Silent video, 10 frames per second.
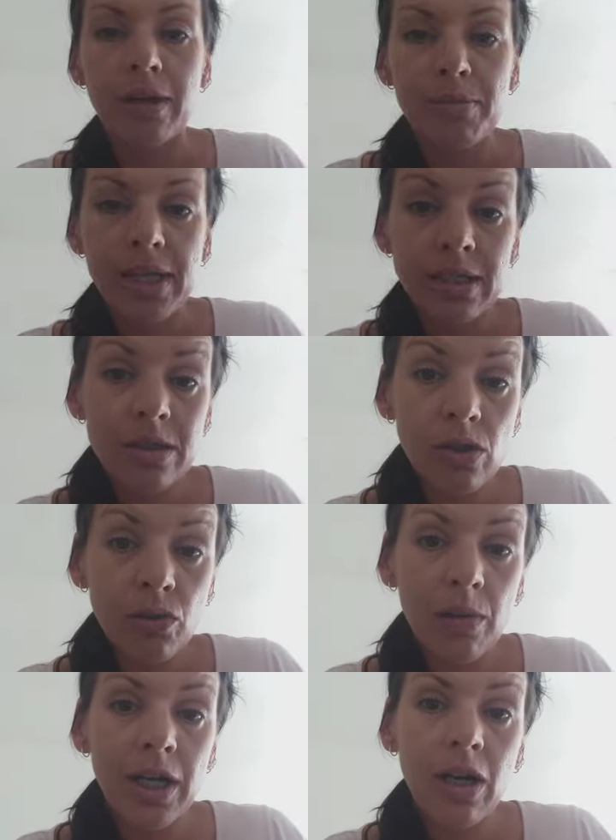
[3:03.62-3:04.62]
Tampax is not
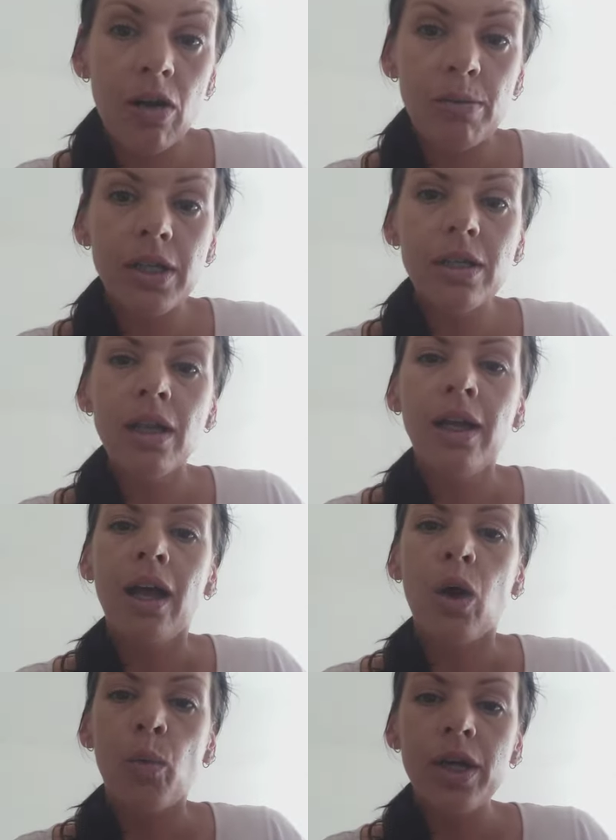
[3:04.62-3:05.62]
very common.
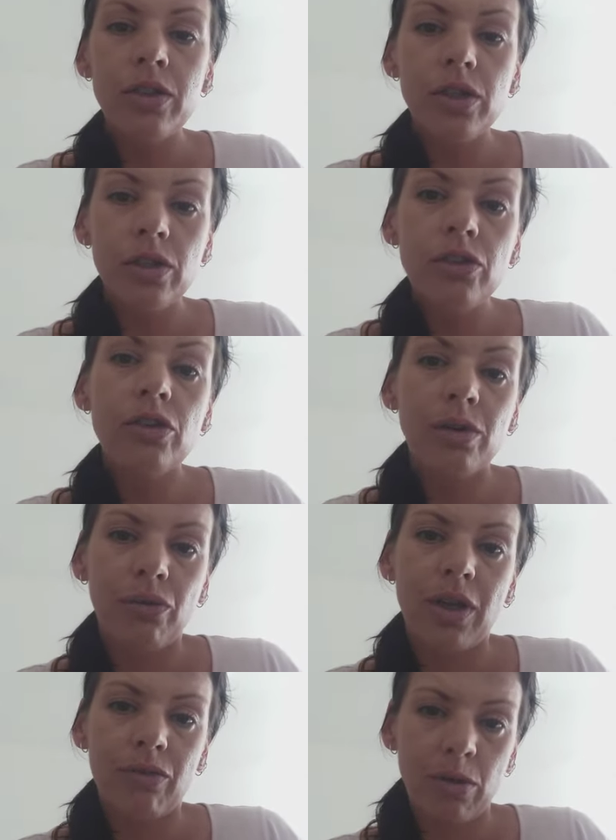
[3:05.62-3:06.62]
What do you do
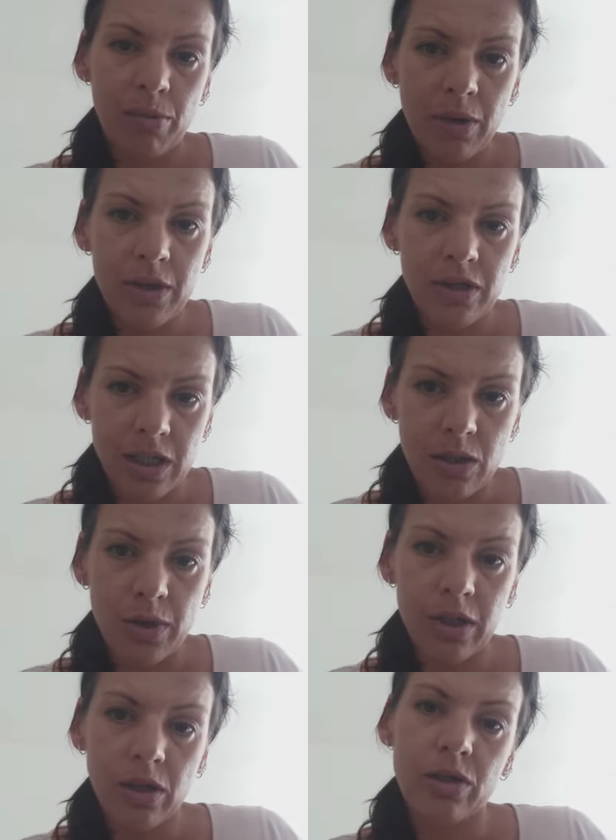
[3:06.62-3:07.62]
if you have your period and you
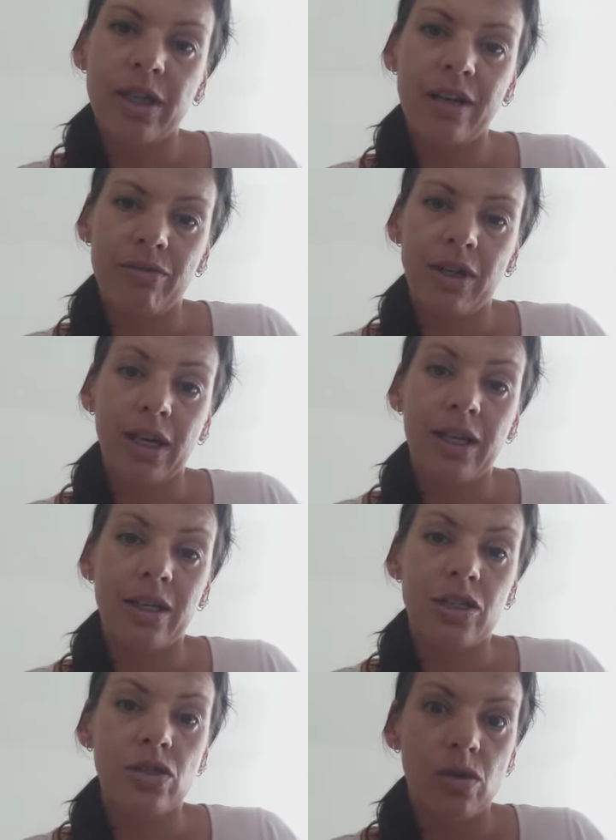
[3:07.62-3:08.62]
want to go diving and
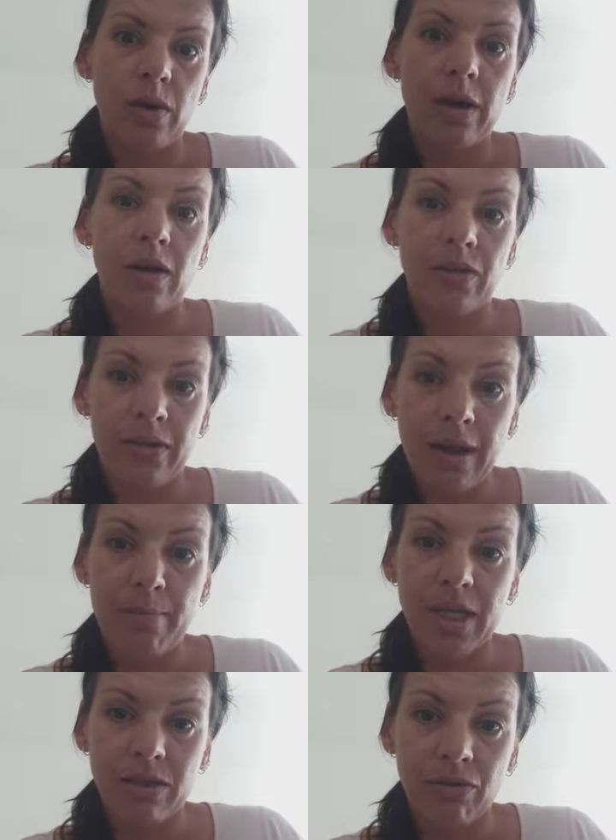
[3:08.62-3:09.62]
there's no
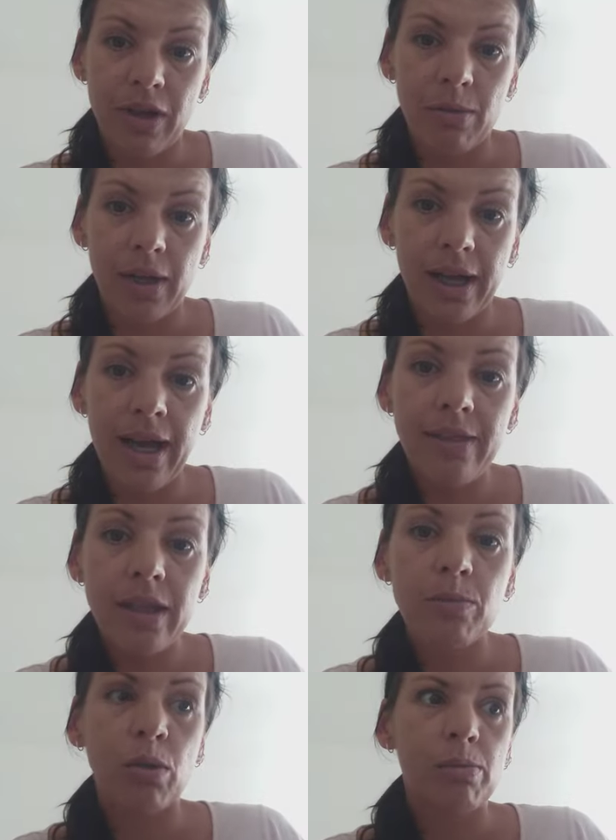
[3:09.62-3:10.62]
Tampax available? I had
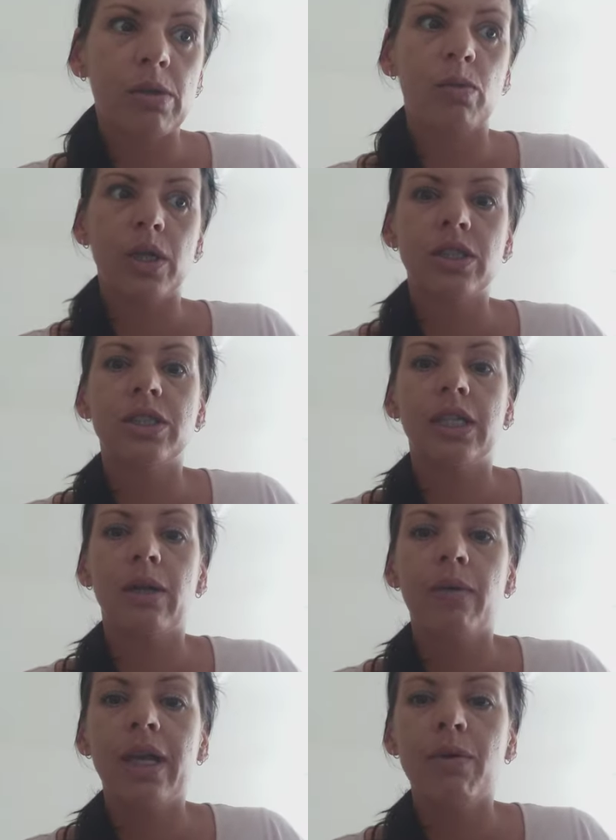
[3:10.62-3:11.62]
that problem once
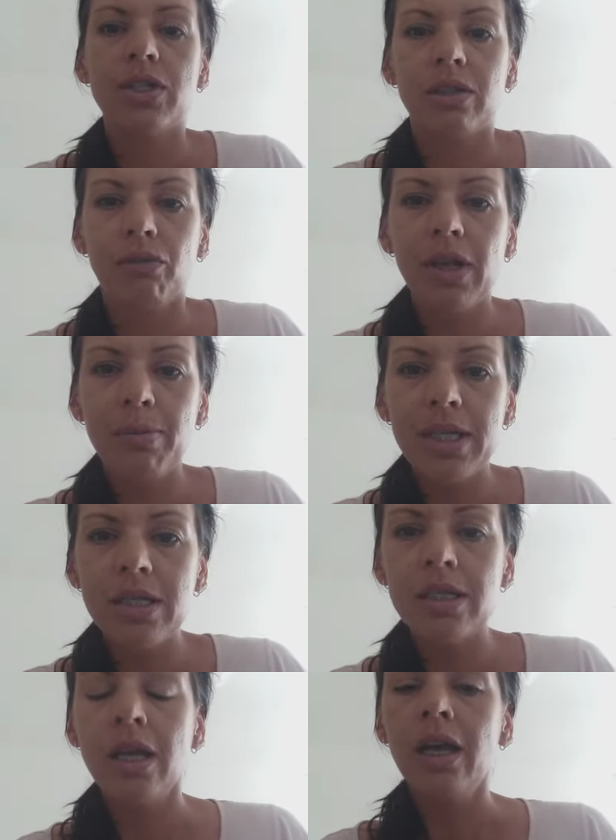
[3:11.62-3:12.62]
when I was in the
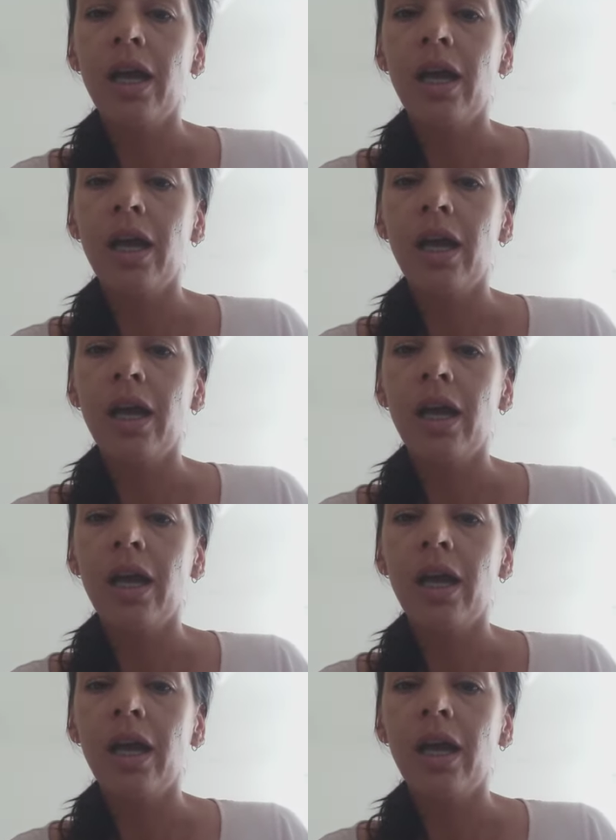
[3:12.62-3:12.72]
Philippines.